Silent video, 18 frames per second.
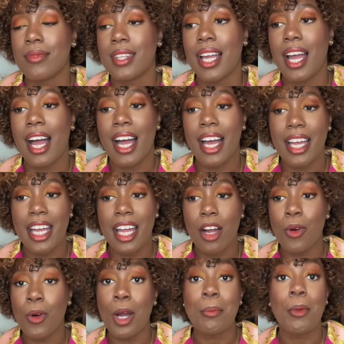I'm
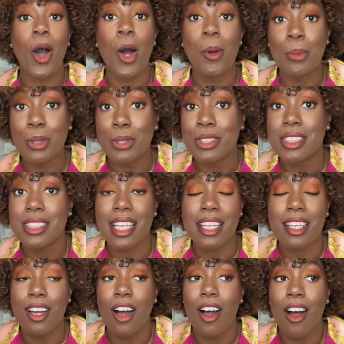almost
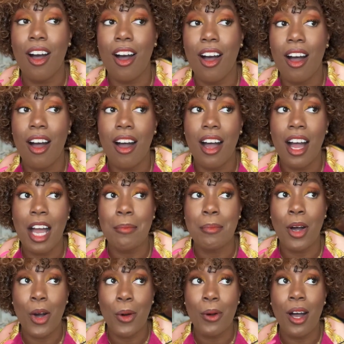like,
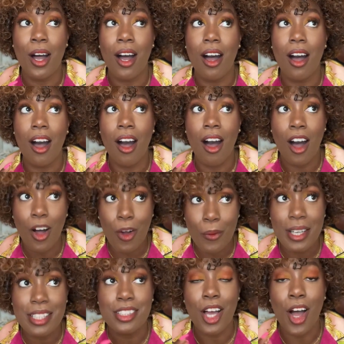
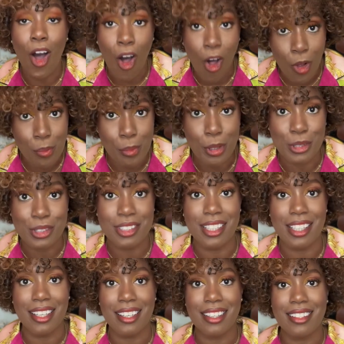always almost
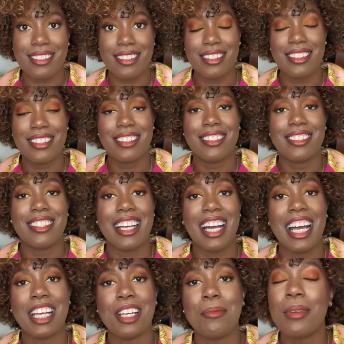late.
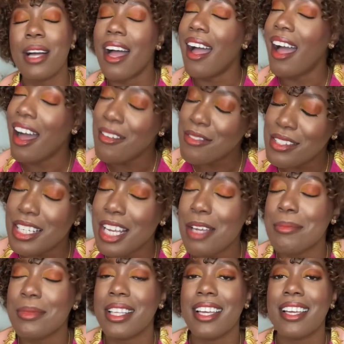I am half the
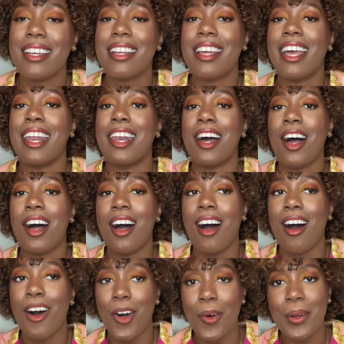time late and
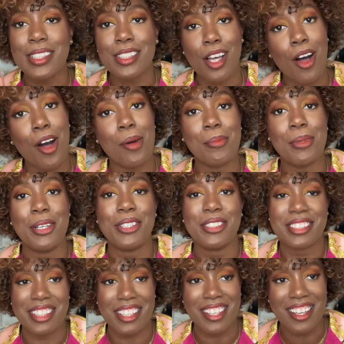always
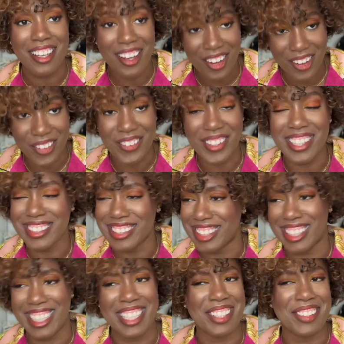almost always
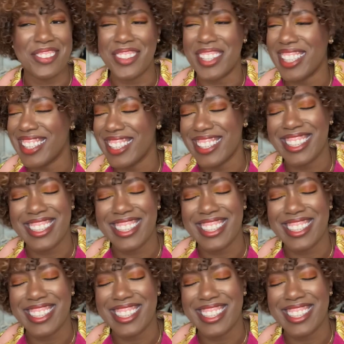late. What?